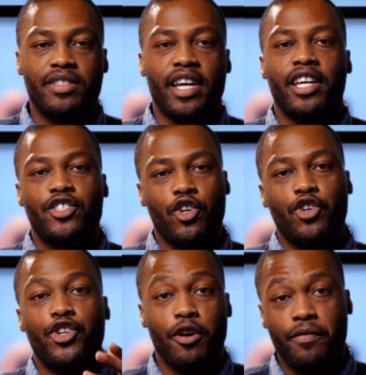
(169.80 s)
that
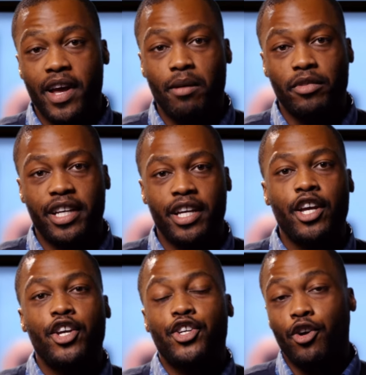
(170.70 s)
concern your family,
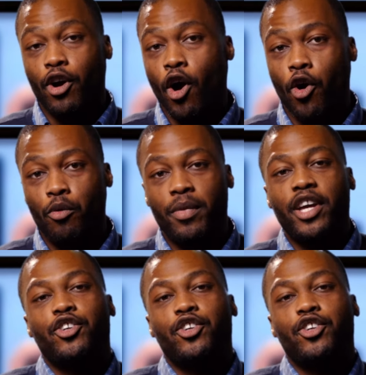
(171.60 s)
your home, and